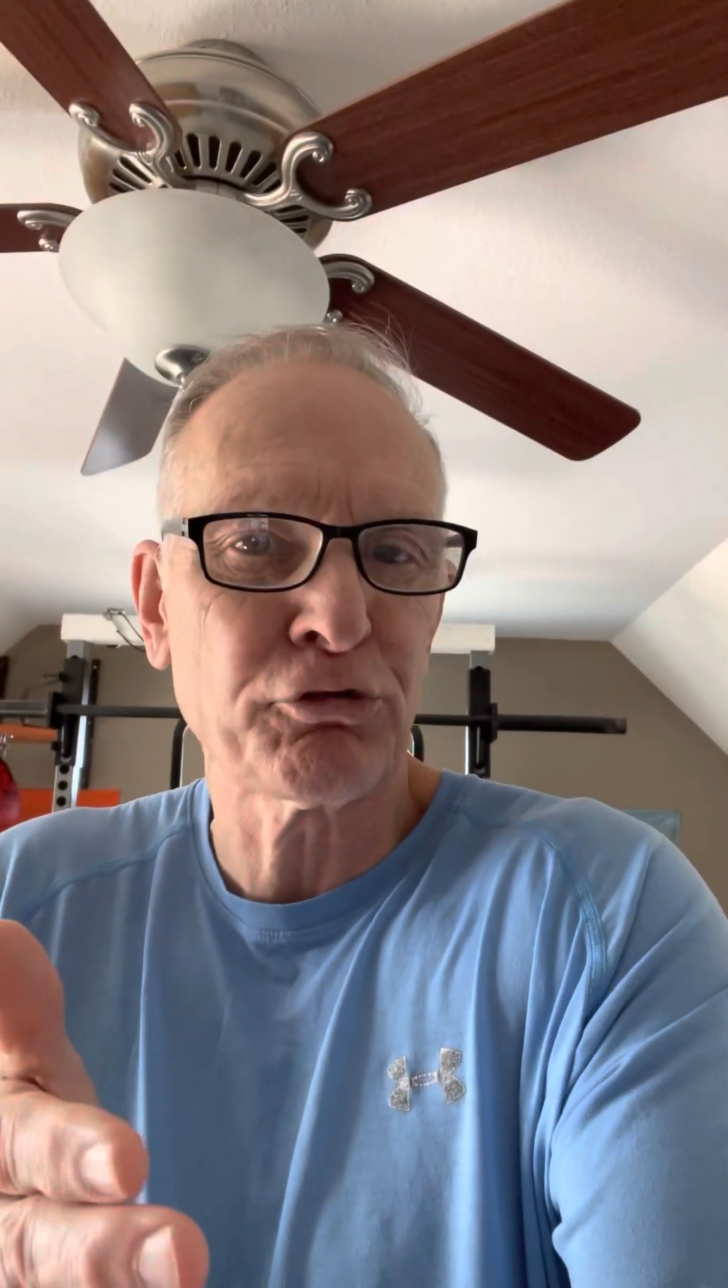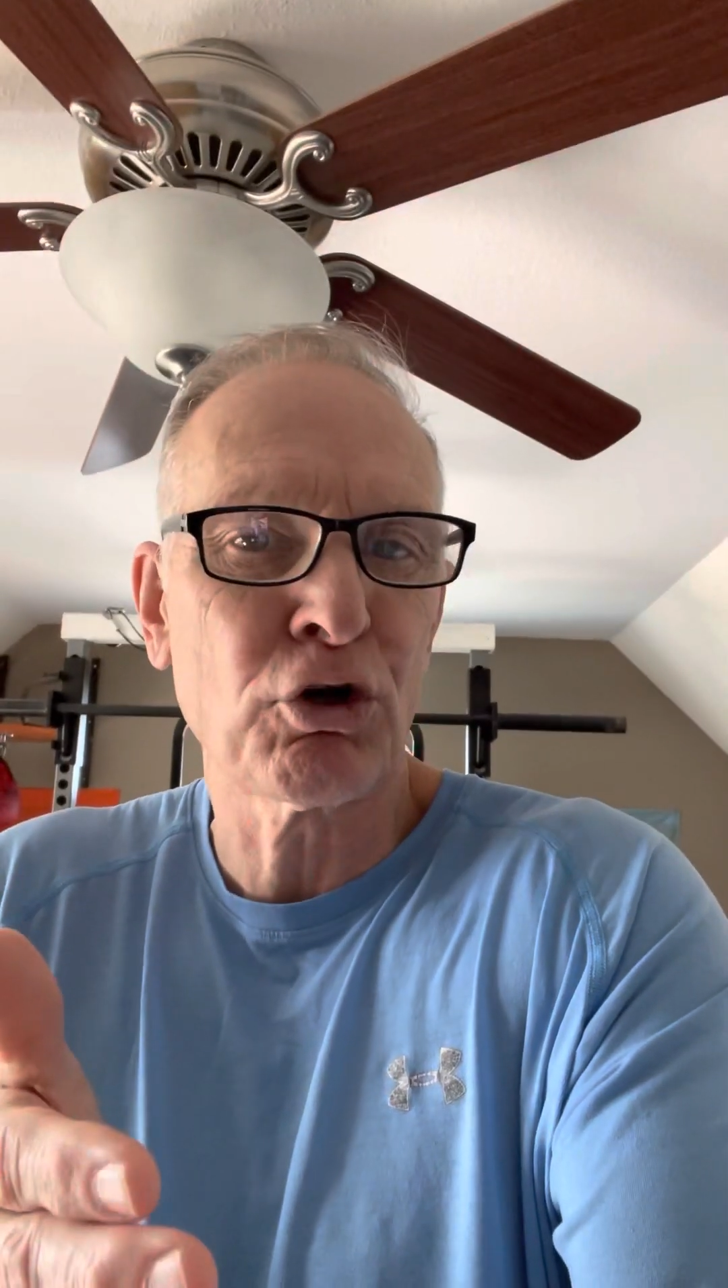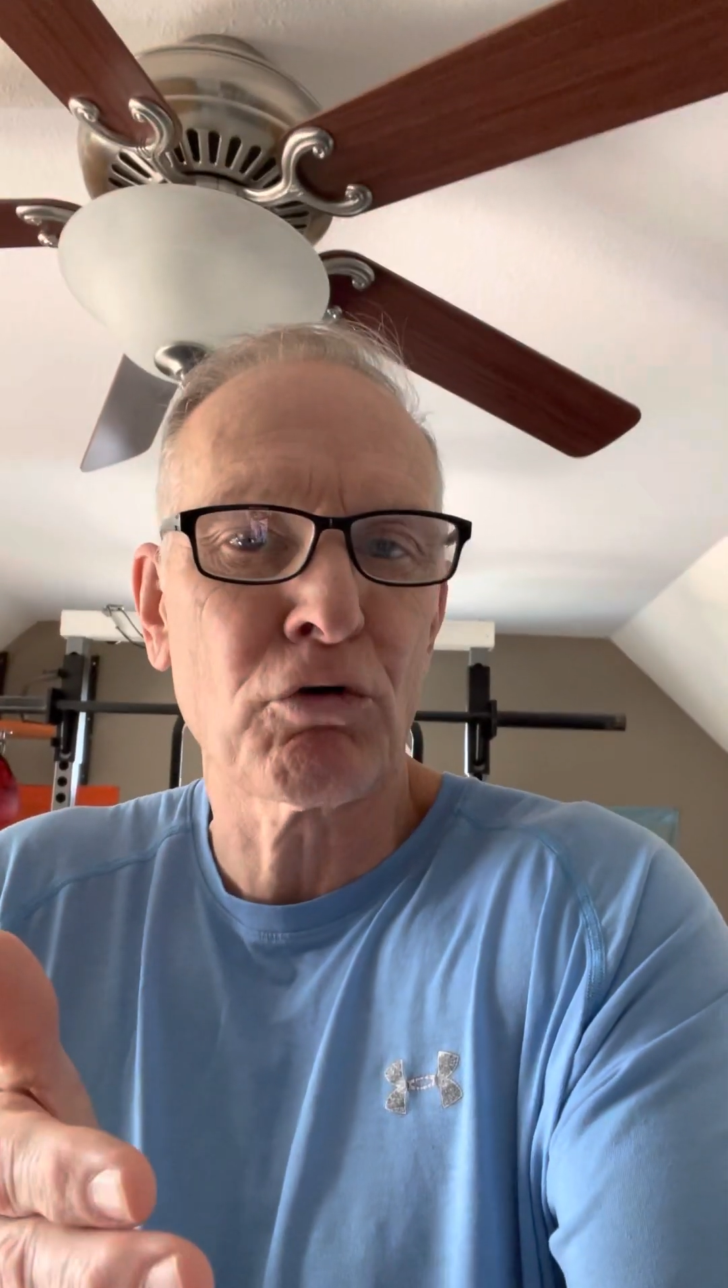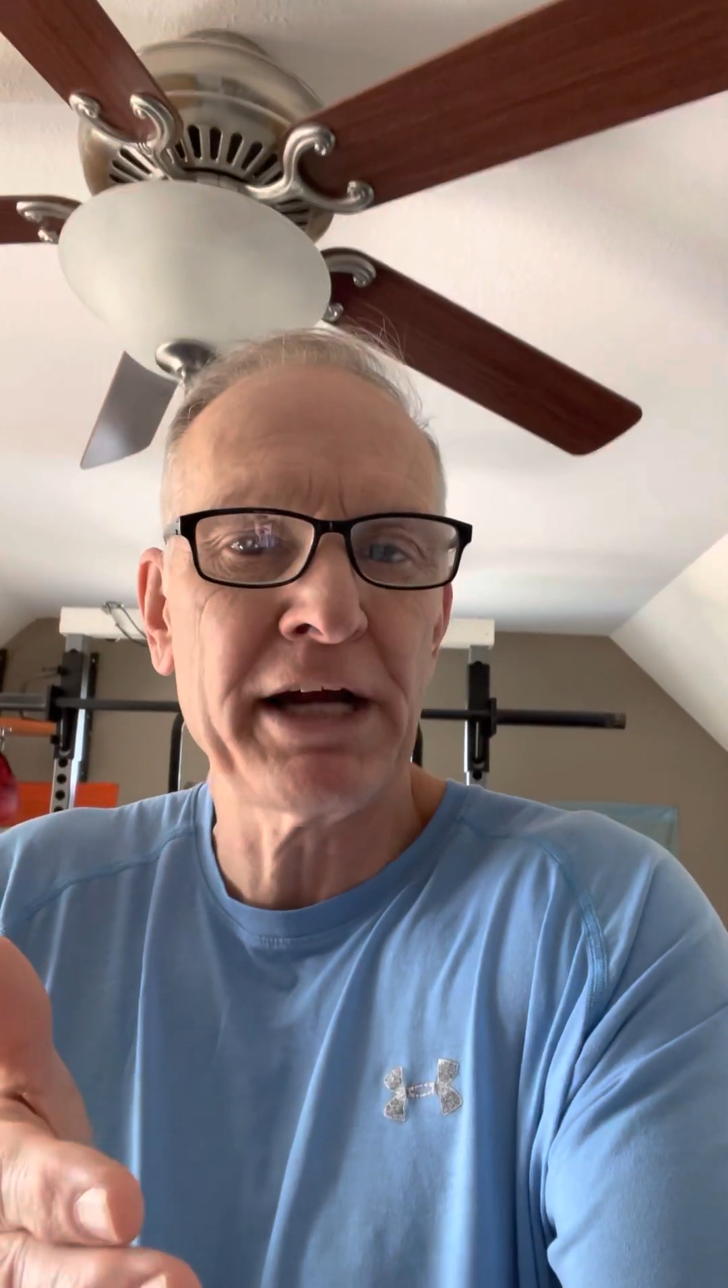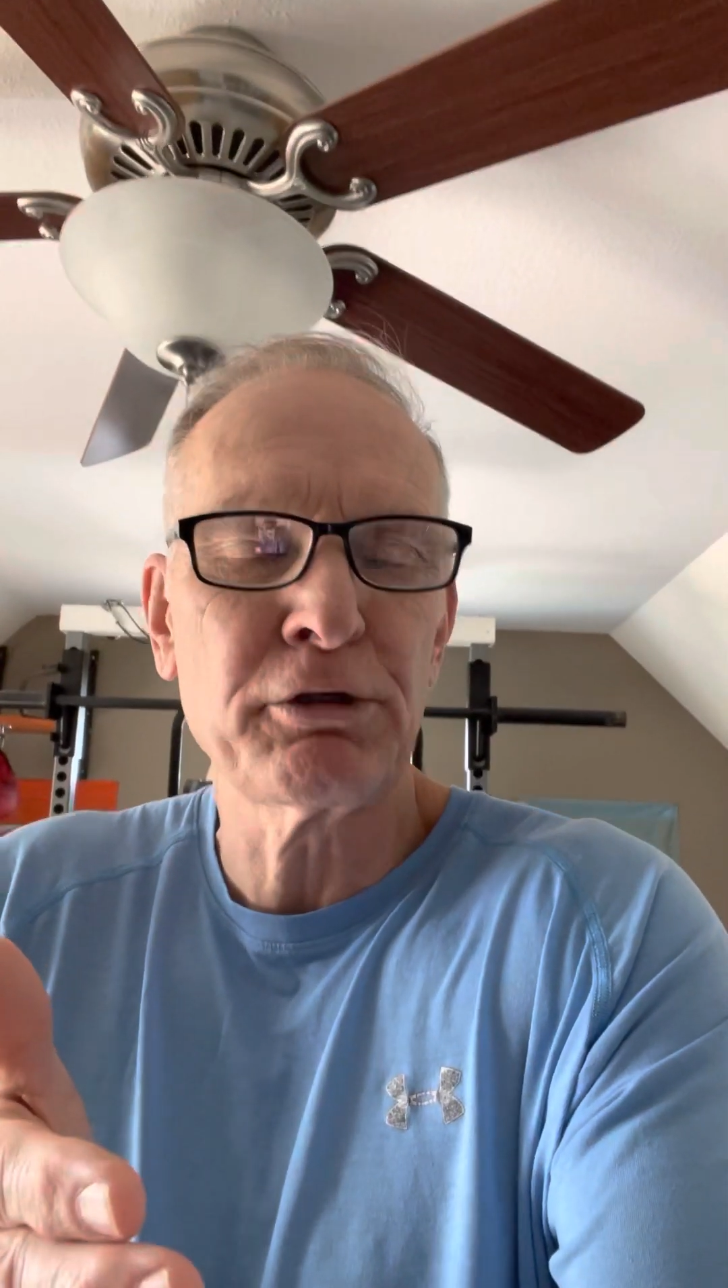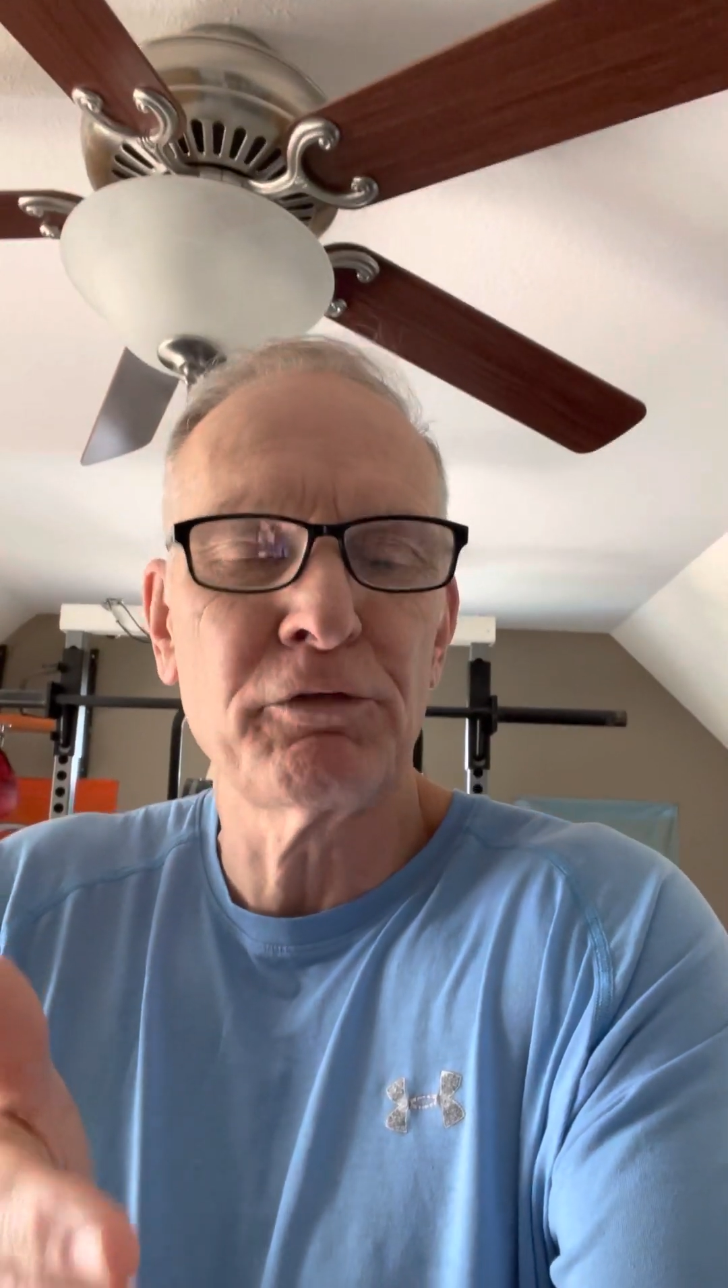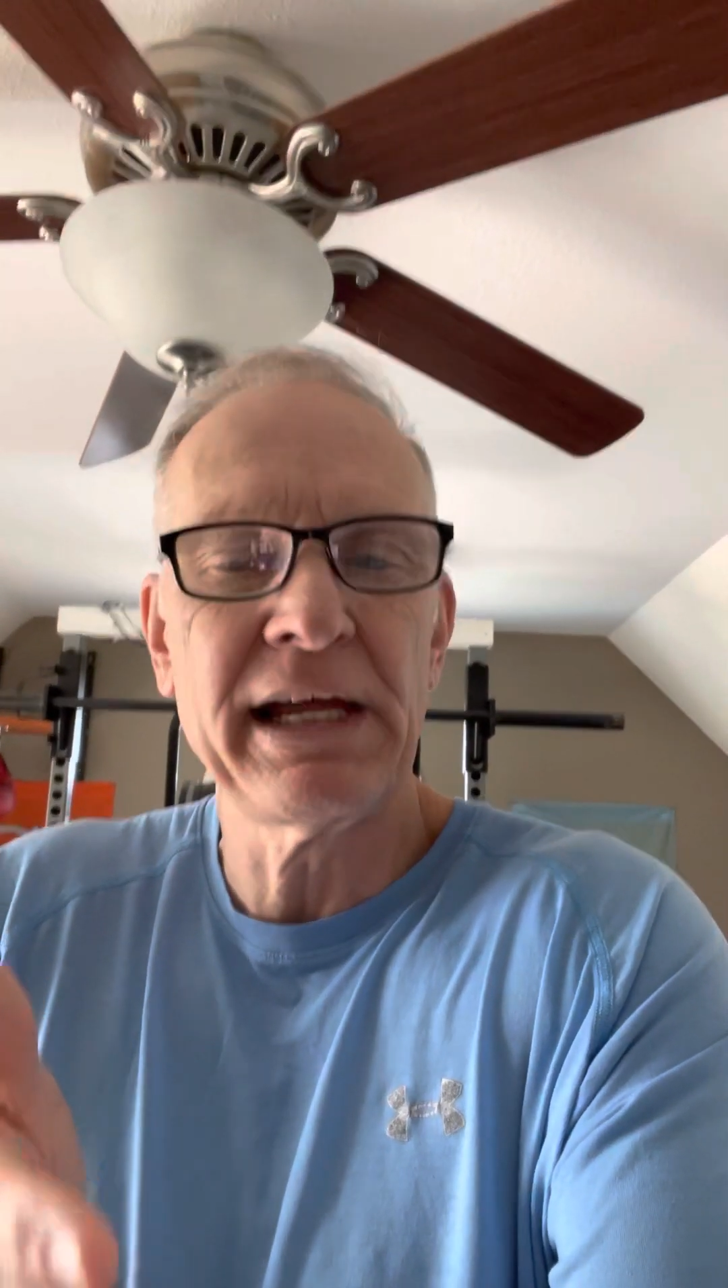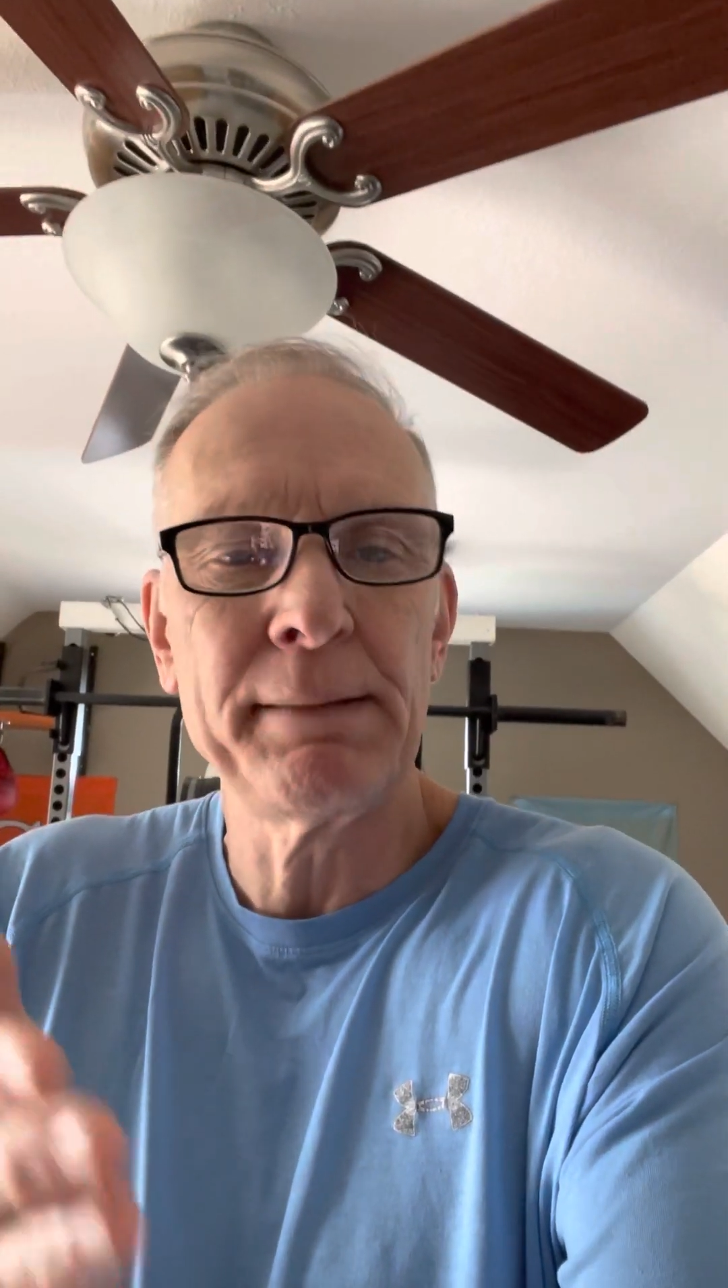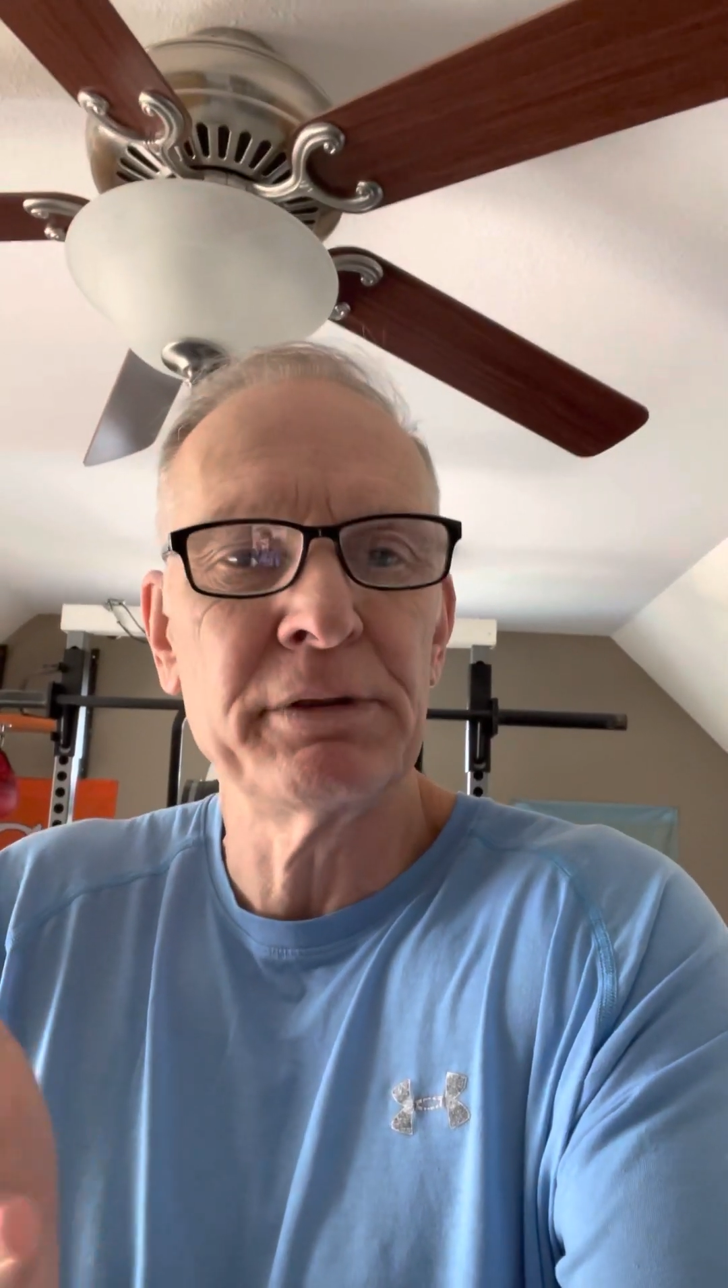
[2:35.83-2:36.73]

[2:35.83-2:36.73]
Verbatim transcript: are correct on that,